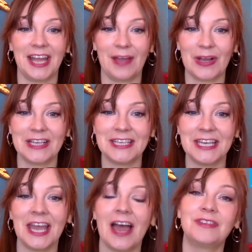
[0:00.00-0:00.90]

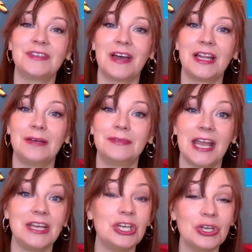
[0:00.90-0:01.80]
MIT have developed
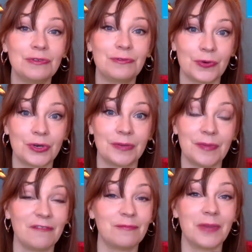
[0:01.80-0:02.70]
a new form
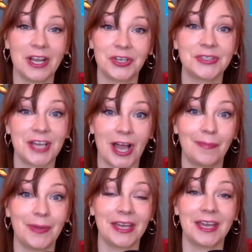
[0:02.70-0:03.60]
of
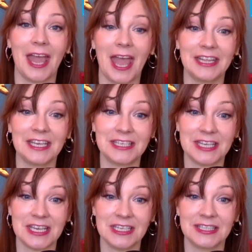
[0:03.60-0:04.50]
microscopic
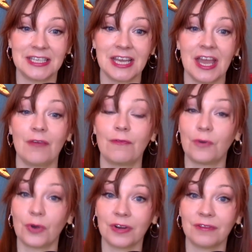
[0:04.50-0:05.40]
LEDs
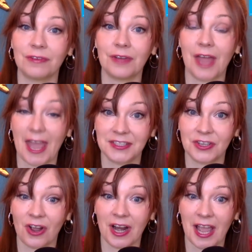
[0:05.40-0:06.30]
for
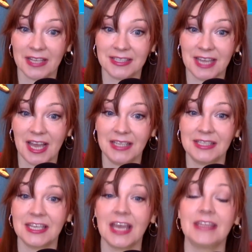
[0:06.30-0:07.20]
XR
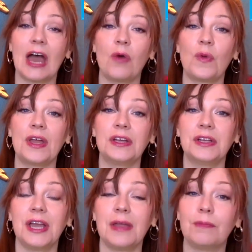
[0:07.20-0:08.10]
headsets that will
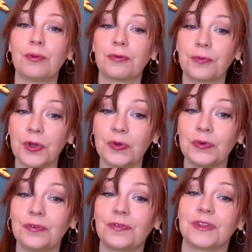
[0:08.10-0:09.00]

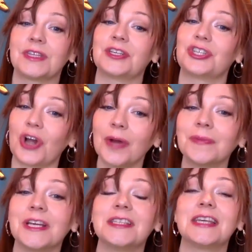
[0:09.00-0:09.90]
improve the
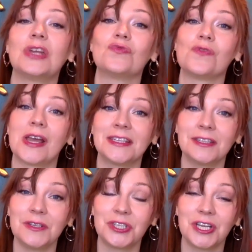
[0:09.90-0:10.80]
sharpness and
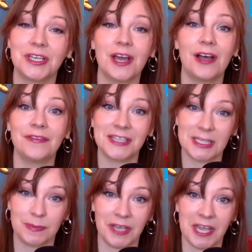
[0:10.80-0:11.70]
resolution of
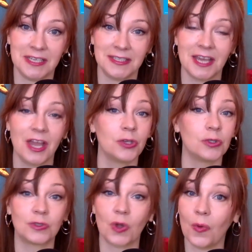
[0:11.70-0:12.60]
displays
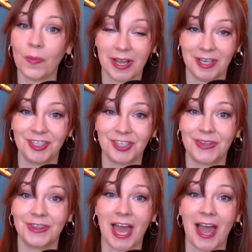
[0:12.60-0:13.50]
so much
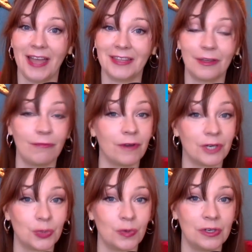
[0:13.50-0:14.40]
that the
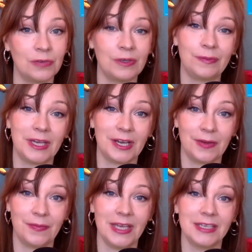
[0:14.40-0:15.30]
virtual will
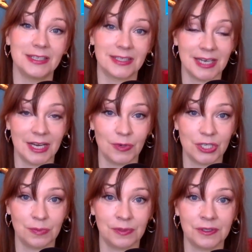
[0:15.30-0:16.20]
become
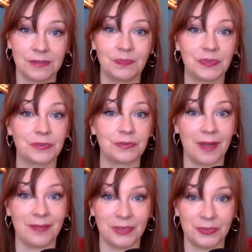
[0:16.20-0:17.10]
indistinguishable
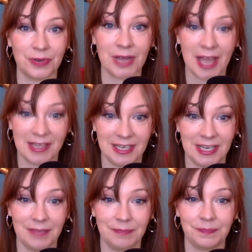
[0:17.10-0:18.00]
from reality.